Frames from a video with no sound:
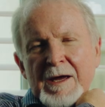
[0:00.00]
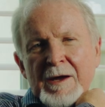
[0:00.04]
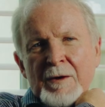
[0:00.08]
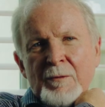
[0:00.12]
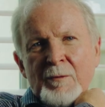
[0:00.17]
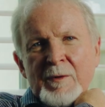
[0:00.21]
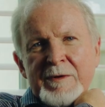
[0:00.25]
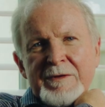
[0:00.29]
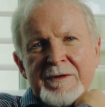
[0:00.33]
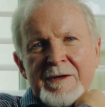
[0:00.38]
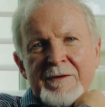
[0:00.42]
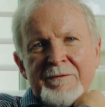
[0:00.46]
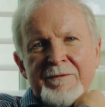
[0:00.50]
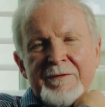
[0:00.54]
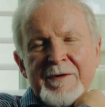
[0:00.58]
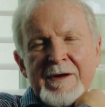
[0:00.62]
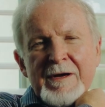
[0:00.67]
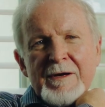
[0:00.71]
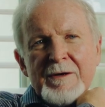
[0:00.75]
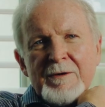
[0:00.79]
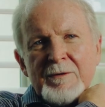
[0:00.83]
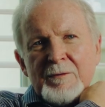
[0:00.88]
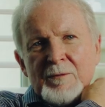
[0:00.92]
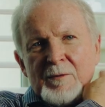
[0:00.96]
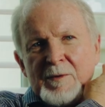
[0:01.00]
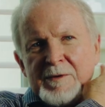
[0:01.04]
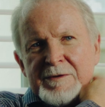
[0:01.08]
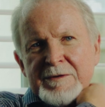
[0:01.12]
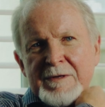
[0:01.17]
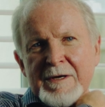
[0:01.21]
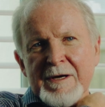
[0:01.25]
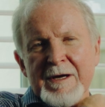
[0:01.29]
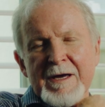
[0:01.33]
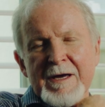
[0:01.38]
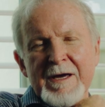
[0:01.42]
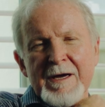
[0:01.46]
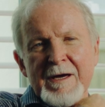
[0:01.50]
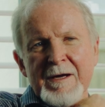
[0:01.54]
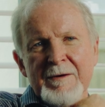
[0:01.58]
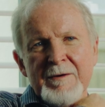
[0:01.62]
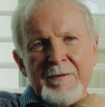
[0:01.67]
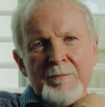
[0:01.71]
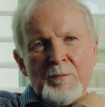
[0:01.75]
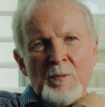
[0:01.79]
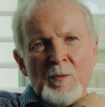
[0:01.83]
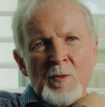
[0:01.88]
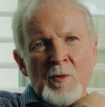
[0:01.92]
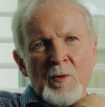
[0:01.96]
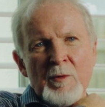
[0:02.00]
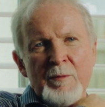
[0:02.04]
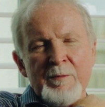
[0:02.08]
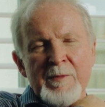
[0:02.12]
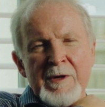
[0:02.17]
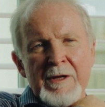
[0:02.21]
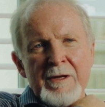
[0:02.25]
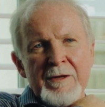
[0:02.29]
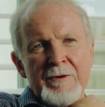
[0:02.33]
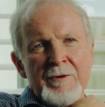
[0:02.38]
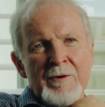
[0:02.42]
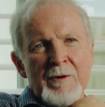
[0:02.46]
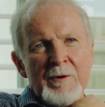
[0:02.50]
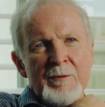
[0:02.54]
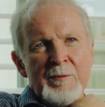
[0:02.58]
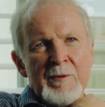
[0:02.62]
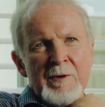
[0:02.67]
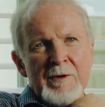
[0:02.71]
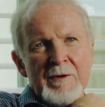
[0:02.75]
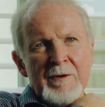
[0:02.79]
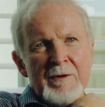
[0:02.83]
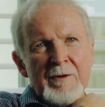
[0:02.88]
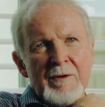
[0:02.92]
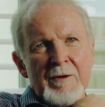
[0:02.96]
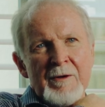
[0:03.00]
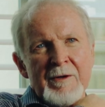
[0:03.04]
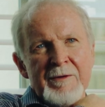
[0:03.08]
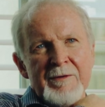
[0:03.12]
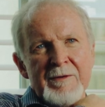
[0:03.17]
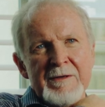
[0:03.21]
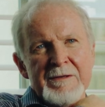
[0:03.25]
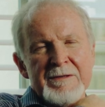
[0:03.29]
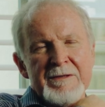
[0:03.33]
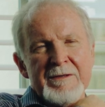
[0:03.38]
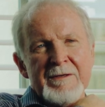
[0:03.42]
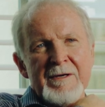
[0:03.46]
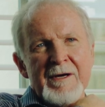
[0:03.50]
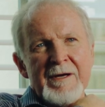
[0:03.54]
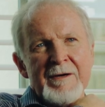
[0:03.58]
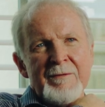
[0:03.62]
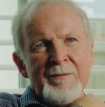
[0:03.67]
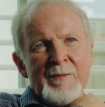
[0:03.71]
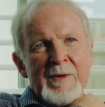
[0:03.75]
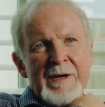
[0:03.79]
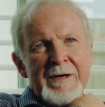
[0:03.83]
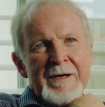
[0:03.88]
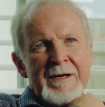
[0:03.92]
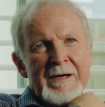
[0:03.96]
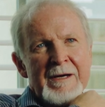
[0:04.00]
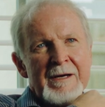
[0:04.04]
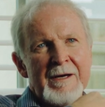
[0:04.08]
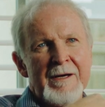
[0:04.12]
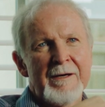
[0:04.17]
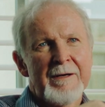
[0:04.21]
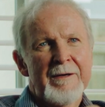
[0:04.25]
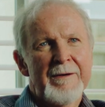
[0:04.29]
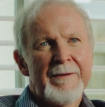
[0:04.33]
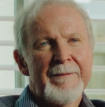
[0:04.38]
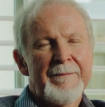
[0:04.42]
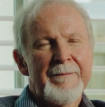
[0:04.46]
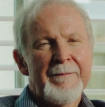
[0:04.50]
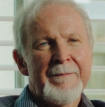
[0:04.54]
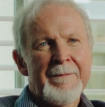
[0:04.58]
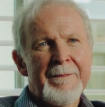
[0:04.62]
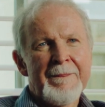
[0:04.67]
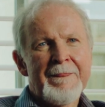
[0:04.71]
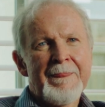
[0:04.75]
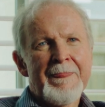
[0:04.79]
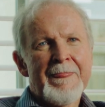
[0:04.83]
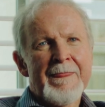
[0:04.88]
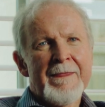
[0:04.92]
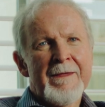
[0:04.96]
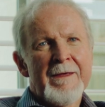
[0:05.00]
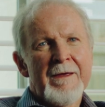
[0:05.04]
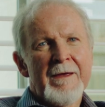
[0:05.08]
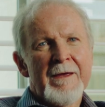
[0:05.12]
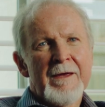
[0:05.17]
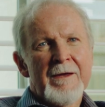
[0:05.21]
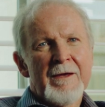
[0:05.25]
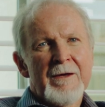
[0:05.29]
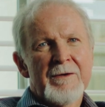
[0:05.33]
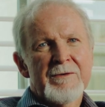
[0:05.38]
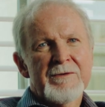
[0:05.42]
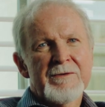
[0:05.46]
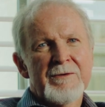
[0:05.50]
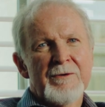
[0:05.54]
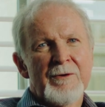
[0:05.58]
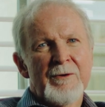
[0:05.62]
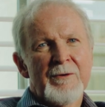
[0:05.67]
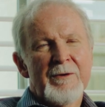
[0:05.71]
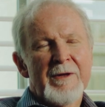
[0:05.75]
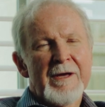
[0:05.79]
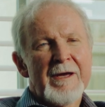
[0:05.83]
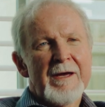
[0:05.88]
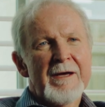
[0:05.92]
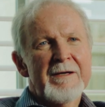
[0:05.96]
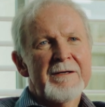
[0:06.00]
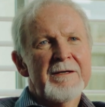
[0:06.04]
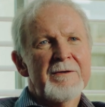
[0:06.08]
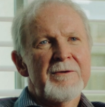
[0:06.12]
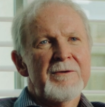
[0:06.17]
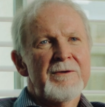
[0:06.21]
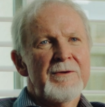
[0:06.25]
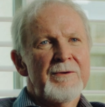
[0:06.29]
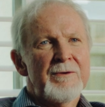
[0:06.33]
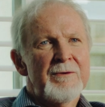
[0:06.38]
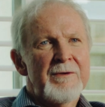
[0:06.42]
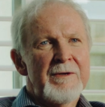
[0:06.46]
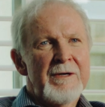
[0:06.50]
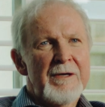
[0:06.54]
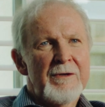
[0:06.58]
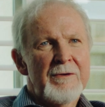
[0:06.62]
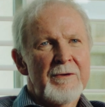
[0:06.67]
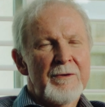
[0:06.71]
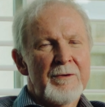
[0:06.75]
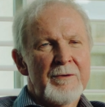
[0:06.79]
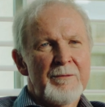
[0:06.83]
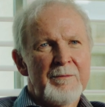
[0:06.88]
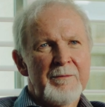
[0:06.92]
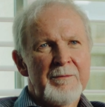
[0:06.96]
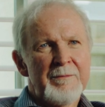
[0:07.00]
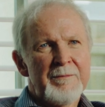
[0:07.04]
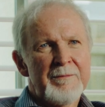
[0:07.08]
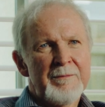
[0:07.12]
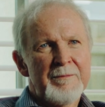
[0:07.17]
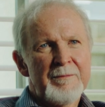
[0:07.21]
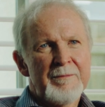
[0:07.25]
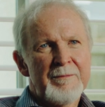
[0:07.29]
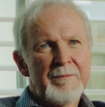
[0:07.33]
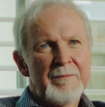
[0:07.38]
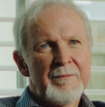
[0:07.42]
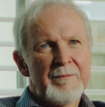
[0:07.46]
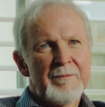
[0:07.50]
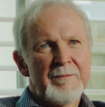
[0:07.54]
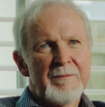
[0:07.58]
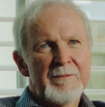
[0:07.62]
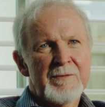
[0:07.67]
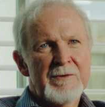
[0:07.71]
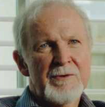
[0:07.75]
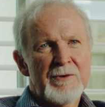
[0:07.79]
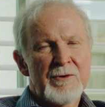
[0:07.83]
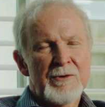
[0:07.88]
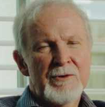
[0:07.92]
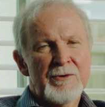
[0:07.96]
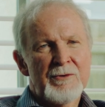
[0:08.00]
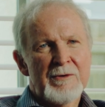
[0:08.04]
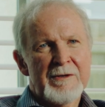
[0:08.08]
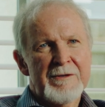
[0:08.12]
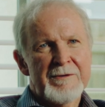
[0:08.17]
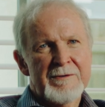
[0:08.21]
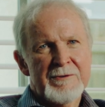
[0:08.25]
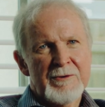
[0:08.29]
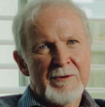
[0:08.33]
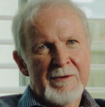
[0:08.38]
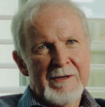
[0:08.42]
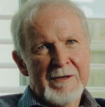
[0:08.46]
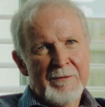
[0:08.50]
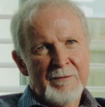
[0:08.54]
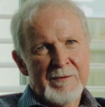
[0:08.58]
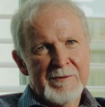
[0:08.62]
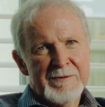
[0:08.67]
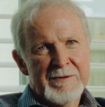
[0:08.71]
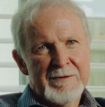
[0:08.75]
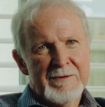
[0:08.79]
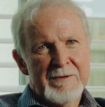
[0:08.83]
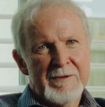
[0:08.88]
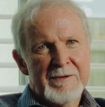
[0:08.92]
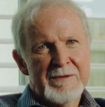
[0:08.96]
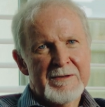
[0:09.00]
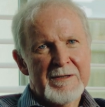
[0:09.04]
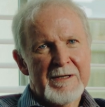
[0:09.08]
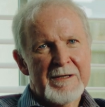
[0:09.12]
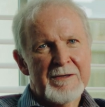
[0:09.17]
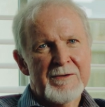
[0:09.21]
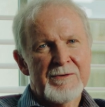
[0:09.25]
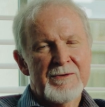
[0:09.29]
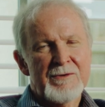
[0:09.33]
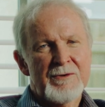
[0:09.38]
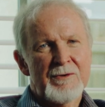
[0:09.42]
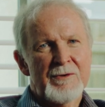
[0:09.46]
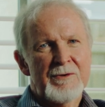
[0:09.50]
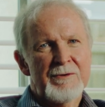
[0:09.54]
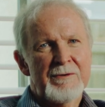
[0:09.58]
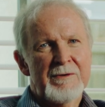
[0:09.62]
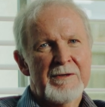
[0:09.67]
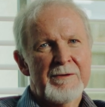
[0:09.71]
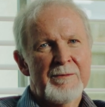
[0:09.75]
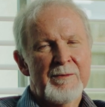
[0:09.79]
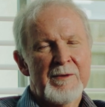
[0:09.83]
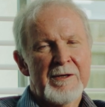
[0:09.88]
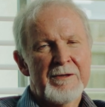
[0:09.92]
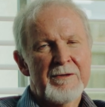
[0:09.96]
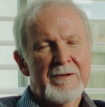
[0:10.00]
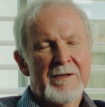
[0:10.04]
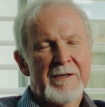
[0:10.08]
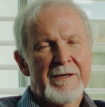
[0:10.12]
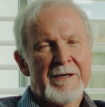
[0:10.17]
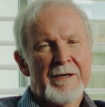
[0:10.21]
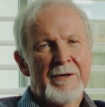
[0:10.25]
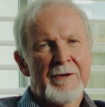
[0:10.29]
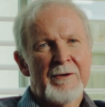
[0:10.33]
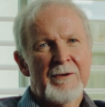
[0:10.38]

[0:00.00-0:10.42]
And what they found was I had more melanoma on this side of my neck, so they had to do another surgery. So that was the second surgery a month later.